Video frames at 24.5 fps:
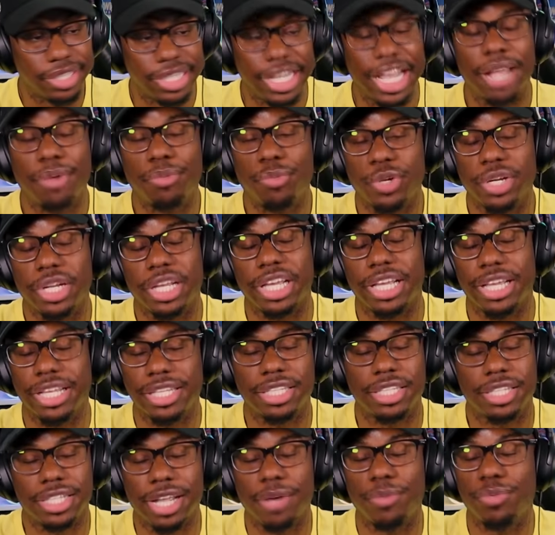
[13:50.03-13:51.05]
That would
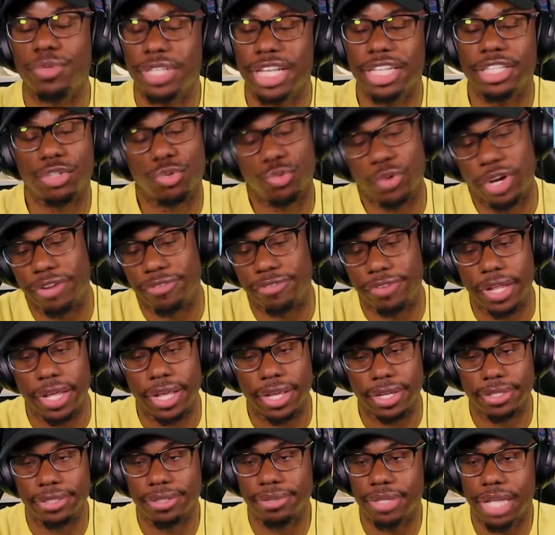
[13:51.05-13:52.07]
easily, that, that's a red
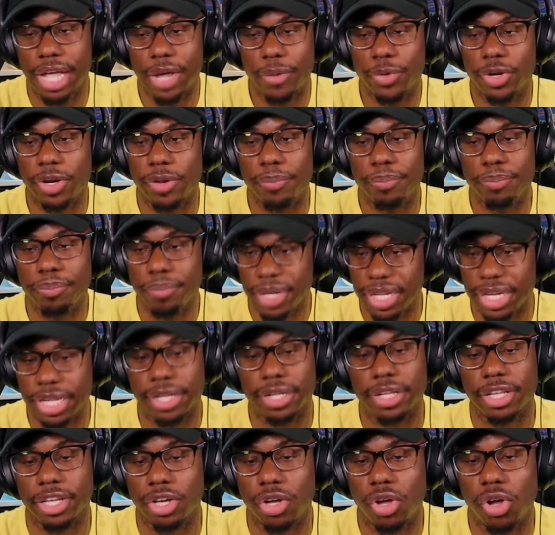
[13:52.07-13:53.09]
flag. I would
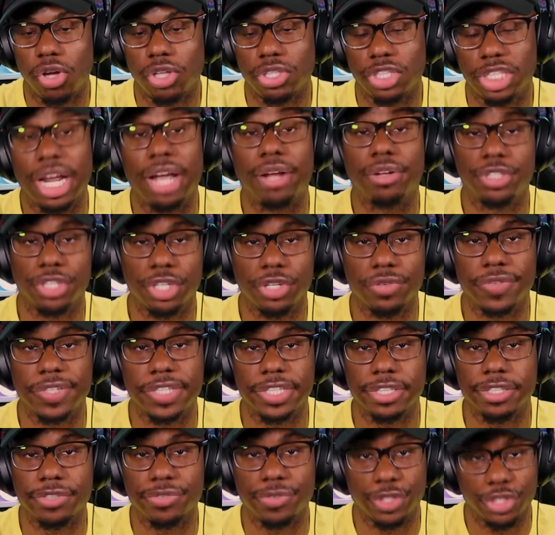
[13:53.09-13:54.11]
immediately call child
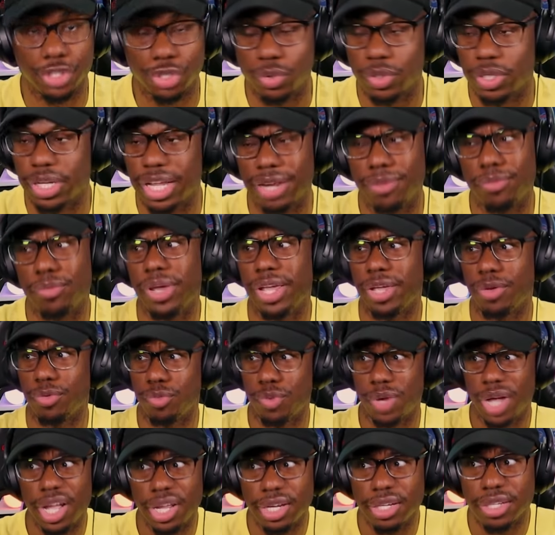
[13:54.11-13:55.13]
services for sure. Like, wait,
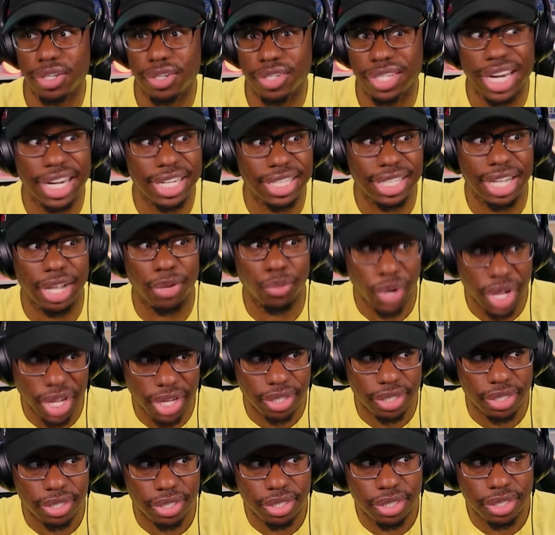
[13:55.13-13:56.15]
what? Her daddy said what?
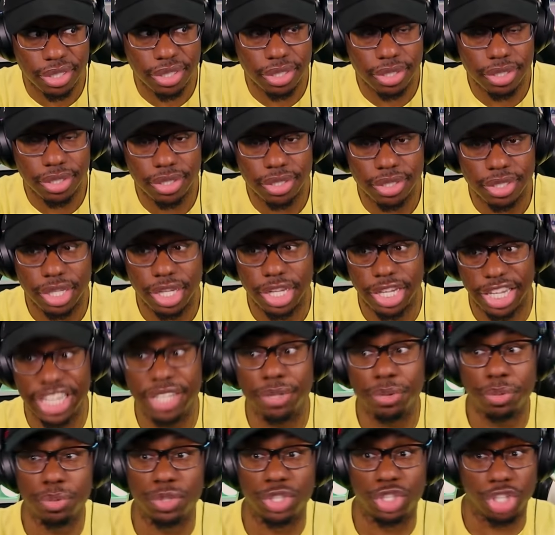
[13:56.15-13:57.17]
And
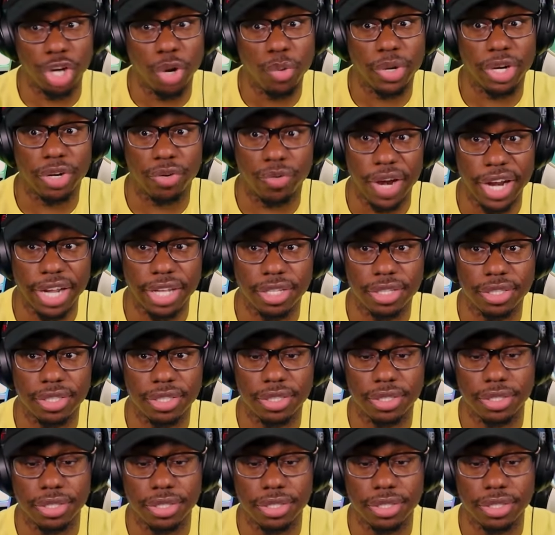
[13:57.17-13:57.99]
he, he was joking, right?